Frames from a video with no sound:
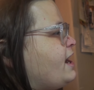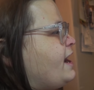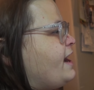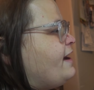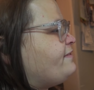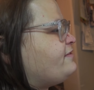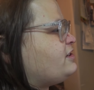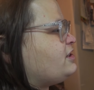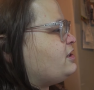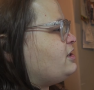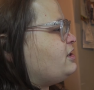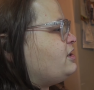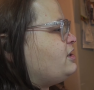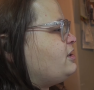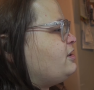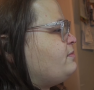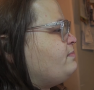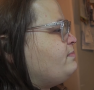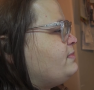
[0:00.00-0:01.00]

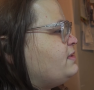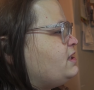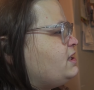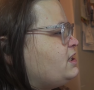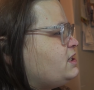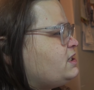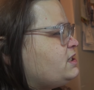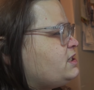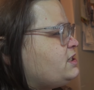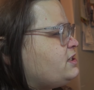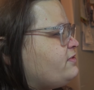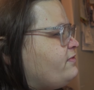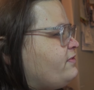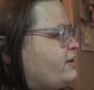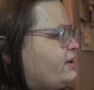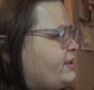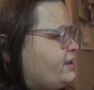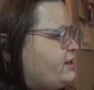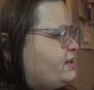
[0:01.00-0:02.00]
After Miller's
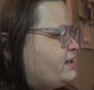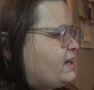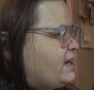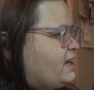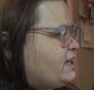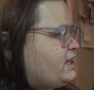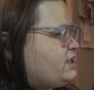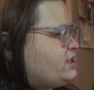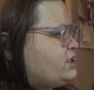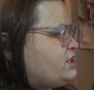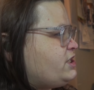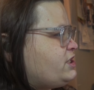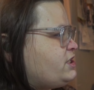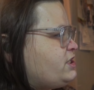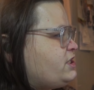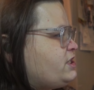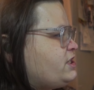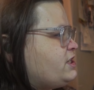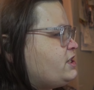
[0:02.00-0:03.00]
father dies,
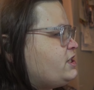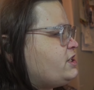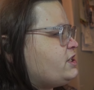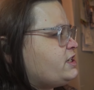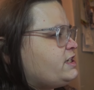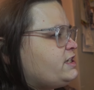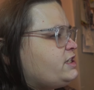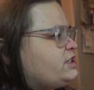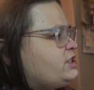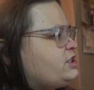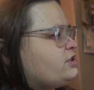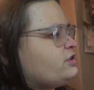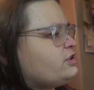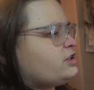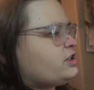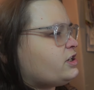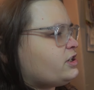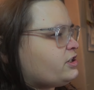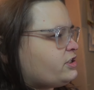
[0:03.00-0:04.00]
she agrees to a
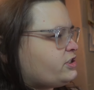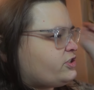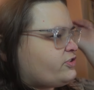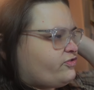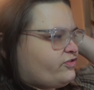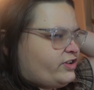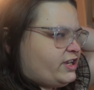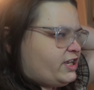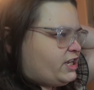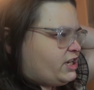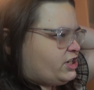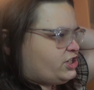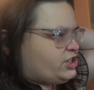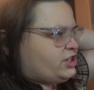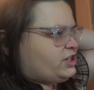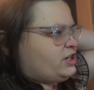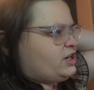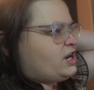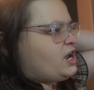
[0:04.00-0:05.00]
girls'
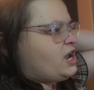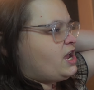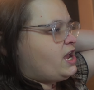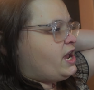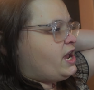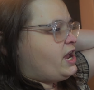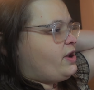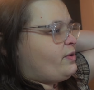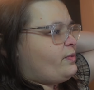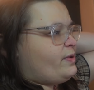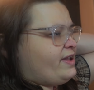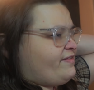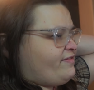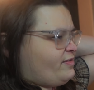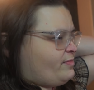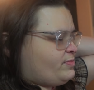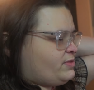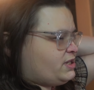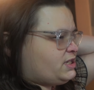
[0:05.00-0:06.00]
vacation away
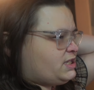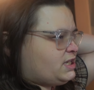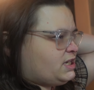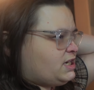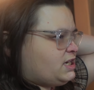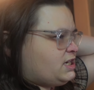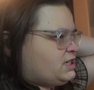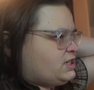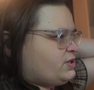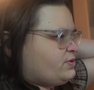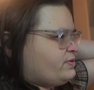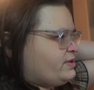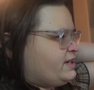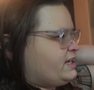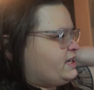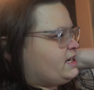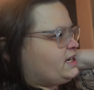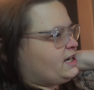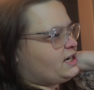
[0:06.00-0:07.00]
from the city to
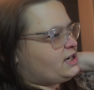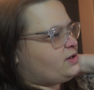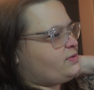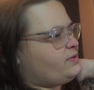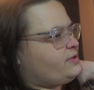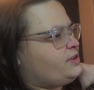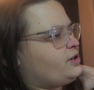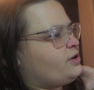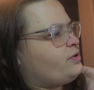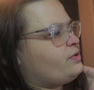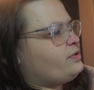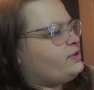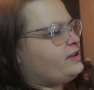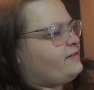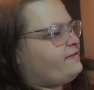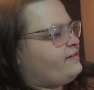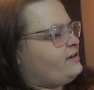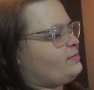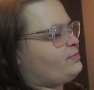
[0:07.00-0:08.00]
reconnect with the only
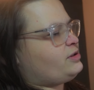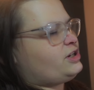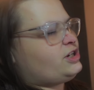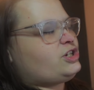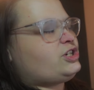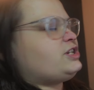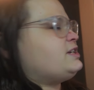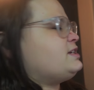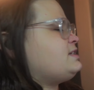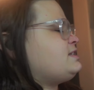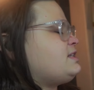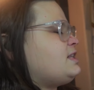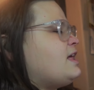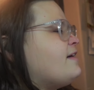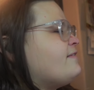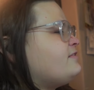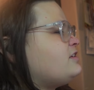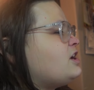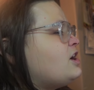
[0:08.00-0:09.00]
family she has
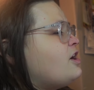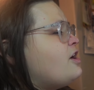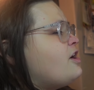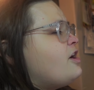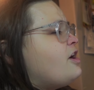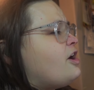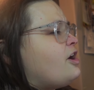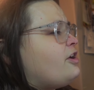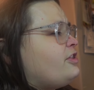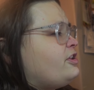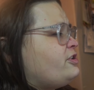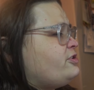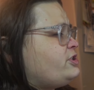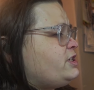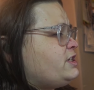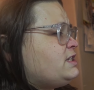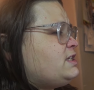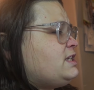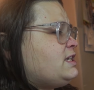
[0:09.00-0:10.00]
left. Although
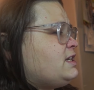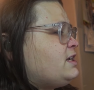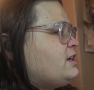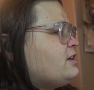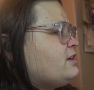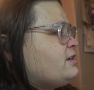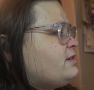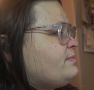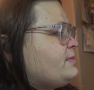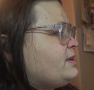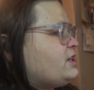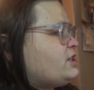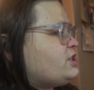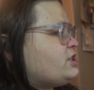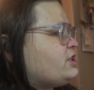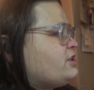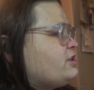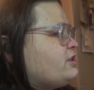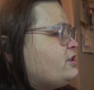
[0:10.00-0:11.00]
she's eager to
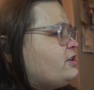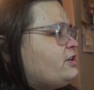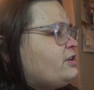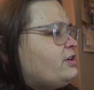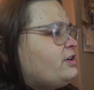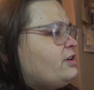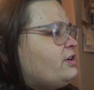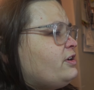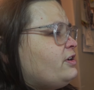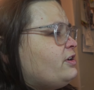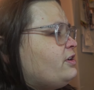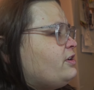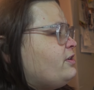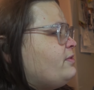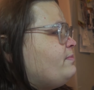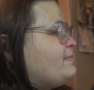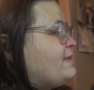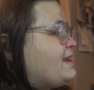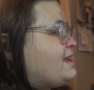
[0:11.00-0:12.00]

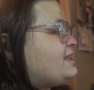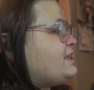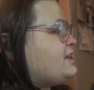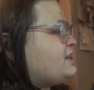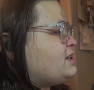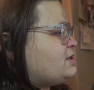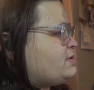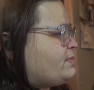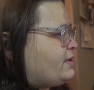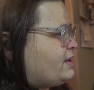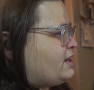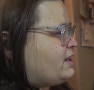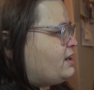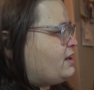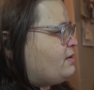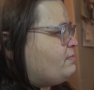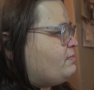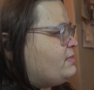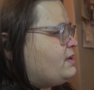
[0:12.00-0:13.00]
make things
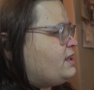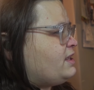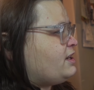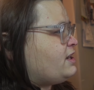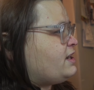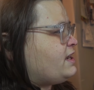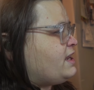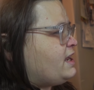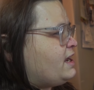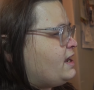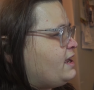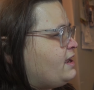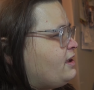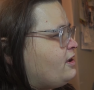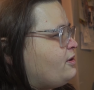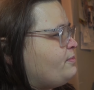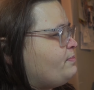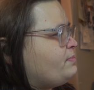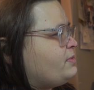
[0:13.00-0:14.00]
work, Miller can't
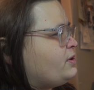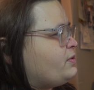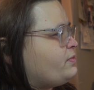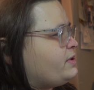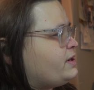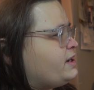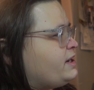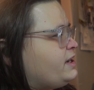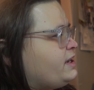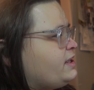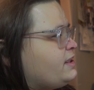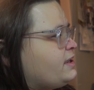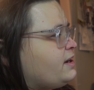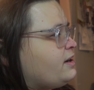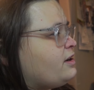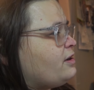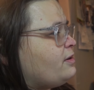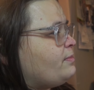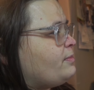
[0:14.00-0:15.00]
help but worry
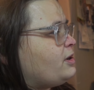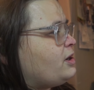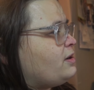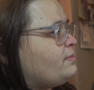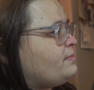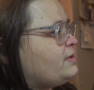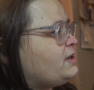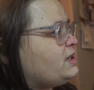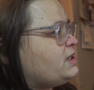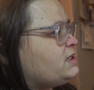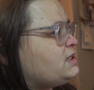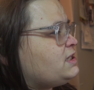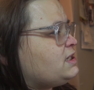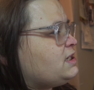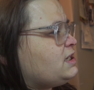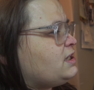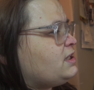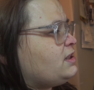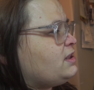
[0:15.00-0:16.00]
that her mom is
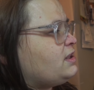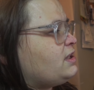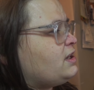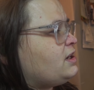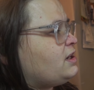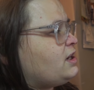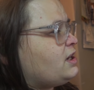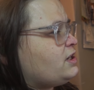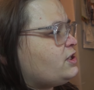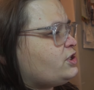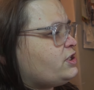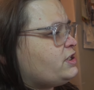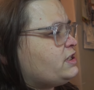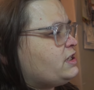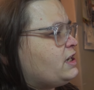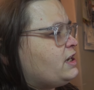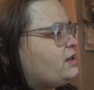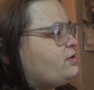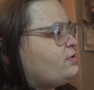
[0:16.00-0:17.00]
seeing the
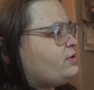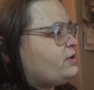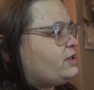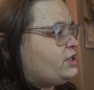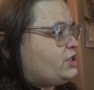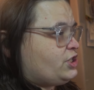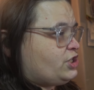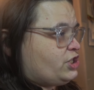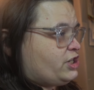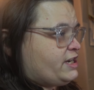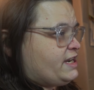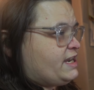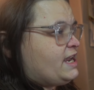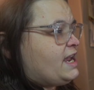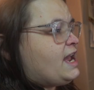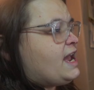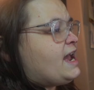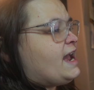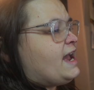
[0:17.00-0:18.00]
countryside retreat
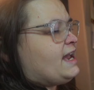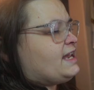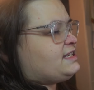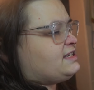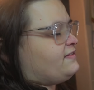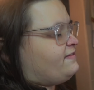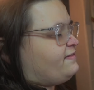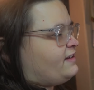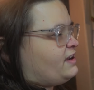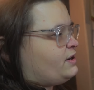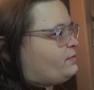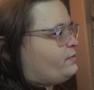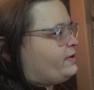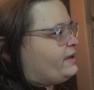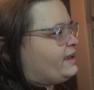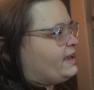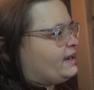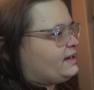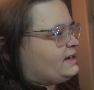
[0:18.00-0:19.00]
as a fun
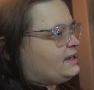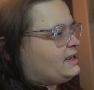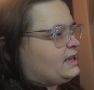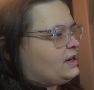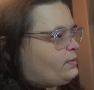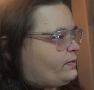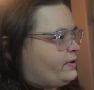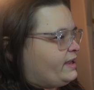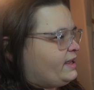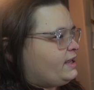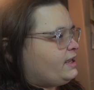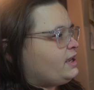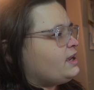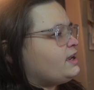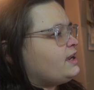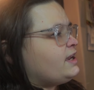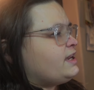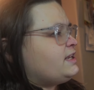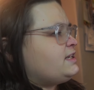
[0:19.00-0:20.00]
weekend getaway,
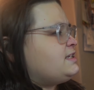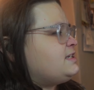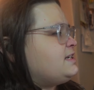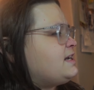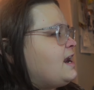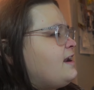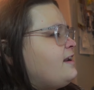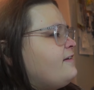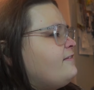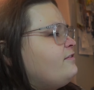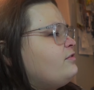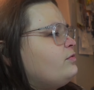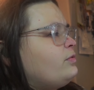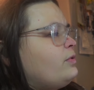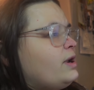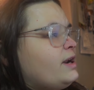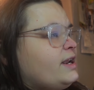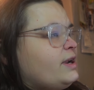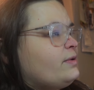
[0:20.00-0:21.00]
instead of
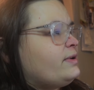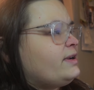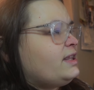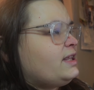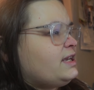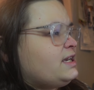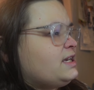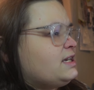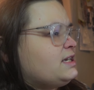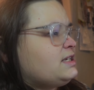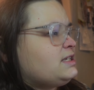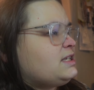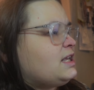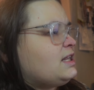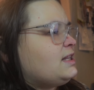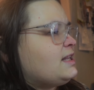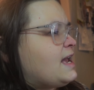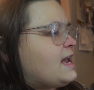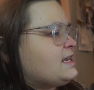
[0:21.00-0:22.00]
what it really is, a
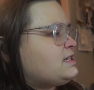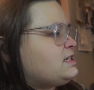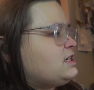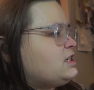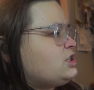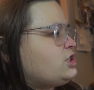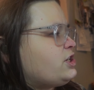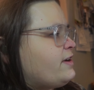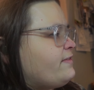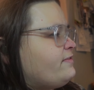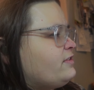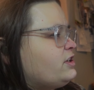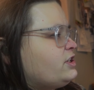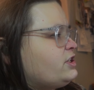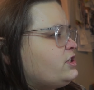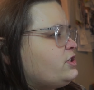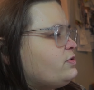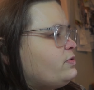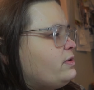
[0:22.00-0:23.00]
last-ditch
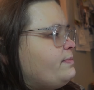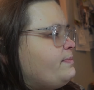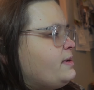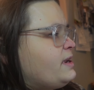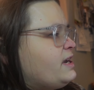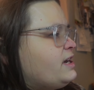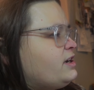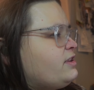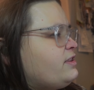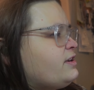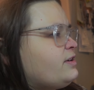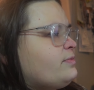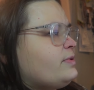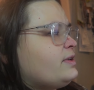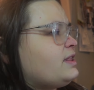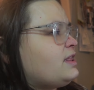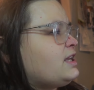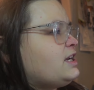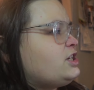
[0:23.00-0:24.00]
effort to repair their
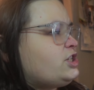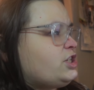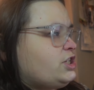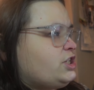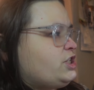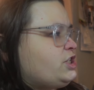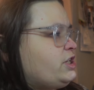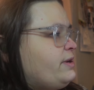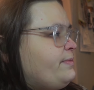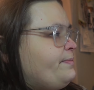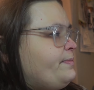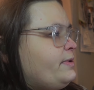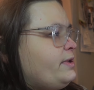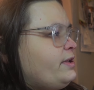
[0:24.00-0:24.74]
relationship.